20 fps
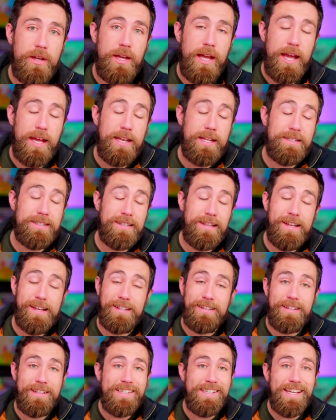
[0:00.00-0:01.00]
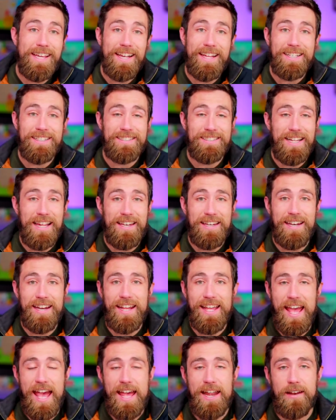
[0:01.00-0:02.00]
And it's likely to get extended
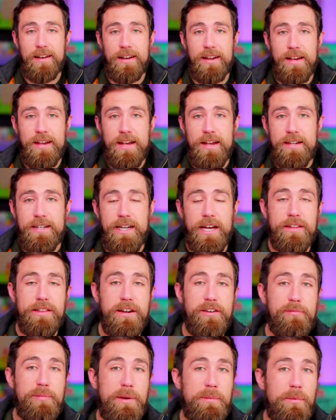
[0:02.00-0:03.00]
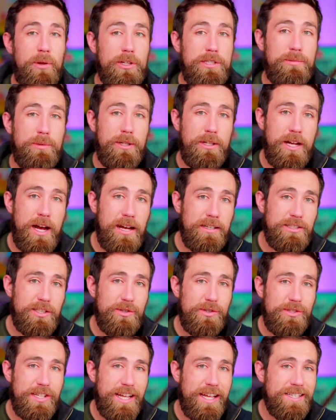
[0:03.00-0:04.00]
again. Now, there have been multiple
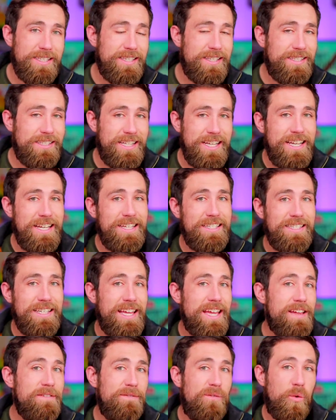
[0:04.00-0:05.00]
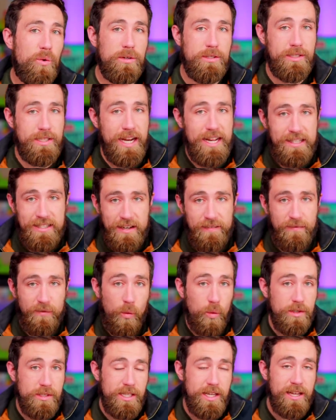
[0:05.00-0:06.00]
lawsuits against the CDC for states
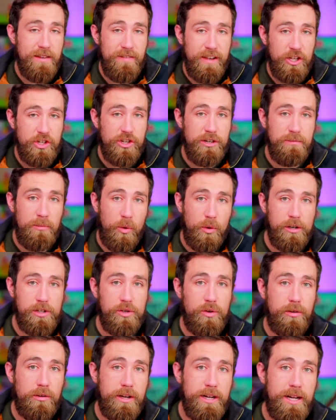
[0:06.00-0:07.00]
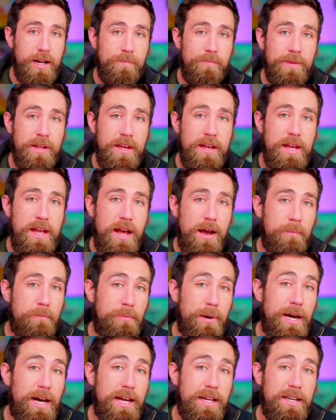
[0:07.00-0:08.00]
enforcing eviction moratoria,
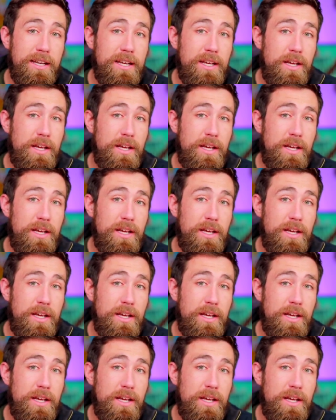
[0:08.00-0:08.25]
but